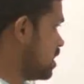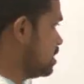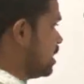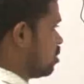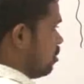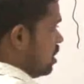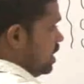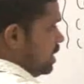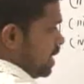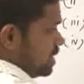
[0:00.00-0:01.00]
and they call
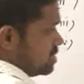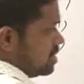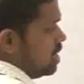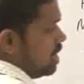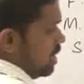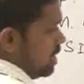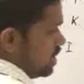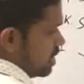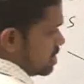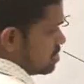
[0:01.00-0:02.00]
it as
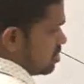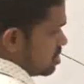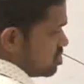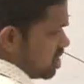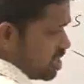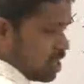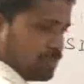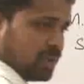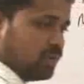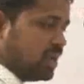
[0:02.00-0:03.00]
International Standard
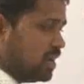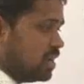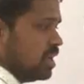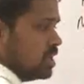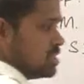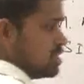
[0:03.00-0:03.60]
of Unit,